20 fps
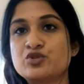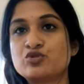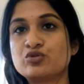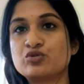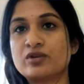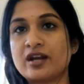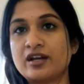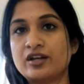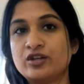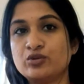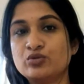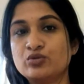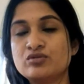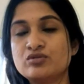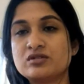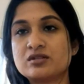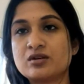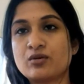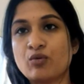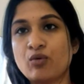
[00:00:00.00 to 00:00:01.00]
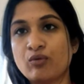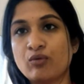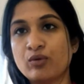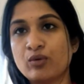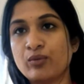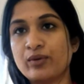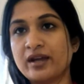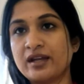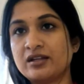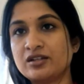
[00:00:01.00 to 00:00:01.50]
to reduce the
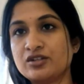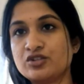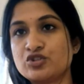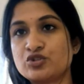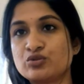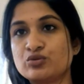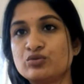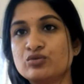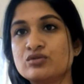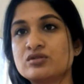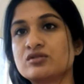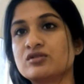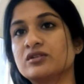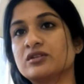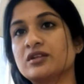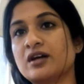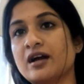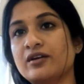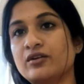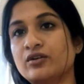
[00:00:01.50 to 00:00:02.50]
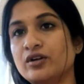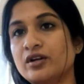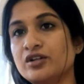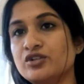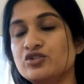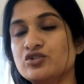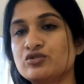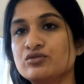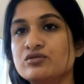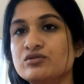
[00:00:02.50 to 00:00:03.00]
overweight issues or thyroid
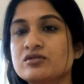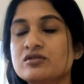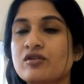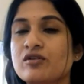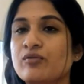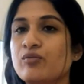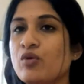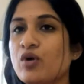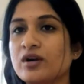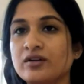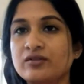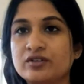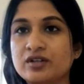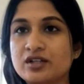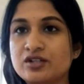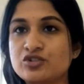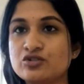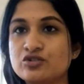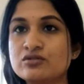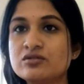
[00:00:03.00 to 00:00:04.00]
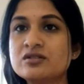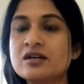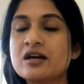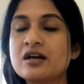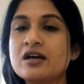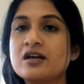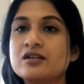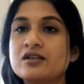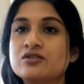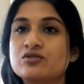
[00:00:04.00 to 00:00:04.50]
issues or whatever issues.
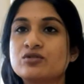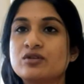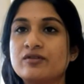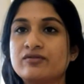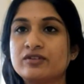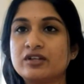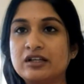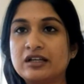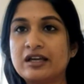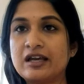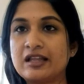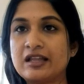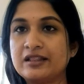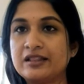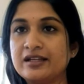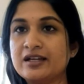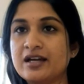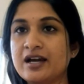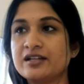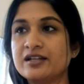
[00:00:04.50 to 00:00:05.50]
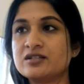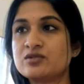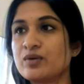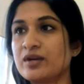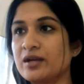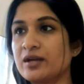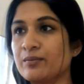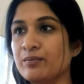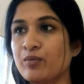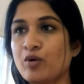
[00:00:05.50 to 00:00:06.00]
So definitely healthy diet is
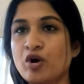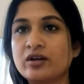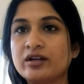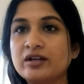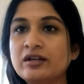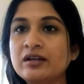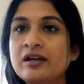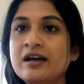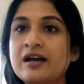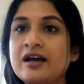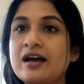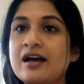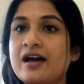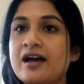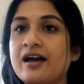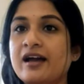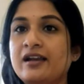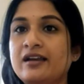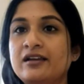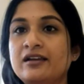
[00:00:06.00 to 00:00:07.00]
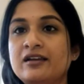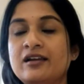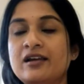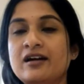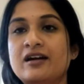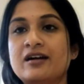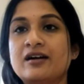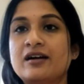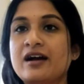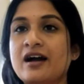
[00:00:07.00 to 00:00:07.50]
very important. And
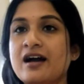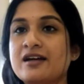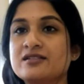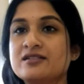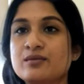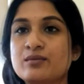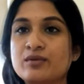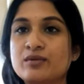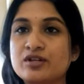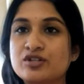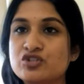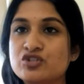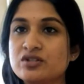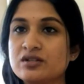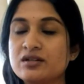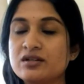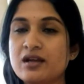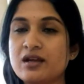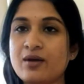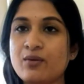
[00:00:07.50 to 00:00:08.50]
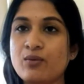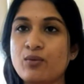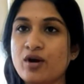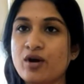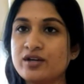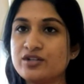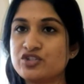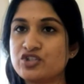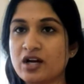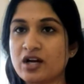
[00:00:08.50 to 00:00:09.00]
as I mentioned,
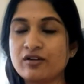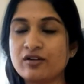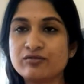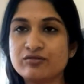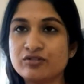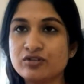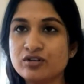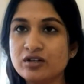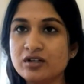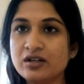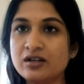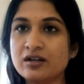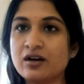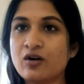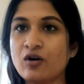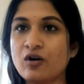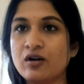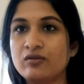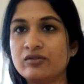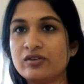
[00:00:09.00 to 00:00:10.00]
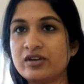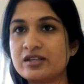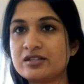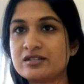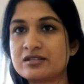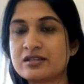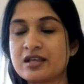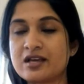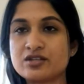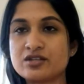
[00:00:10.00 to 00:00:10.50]
avoid junk food. Always
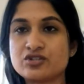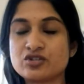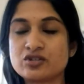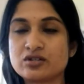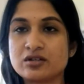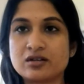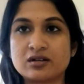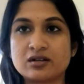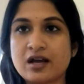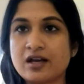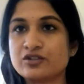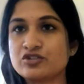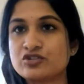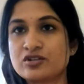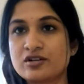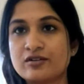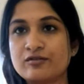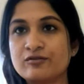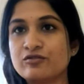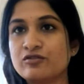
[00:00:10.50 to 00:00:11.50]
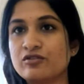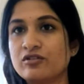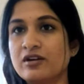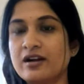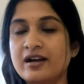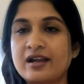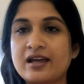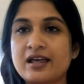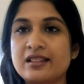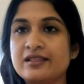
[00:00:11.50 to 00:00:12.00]
natural food
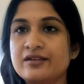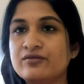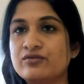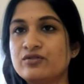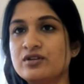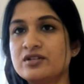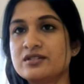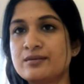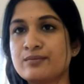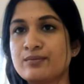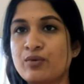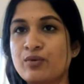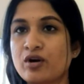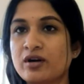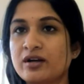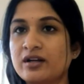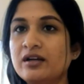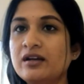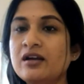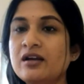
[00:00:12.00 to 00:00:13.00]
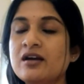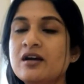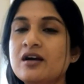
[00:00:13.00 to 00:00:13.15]
and healthy food is important.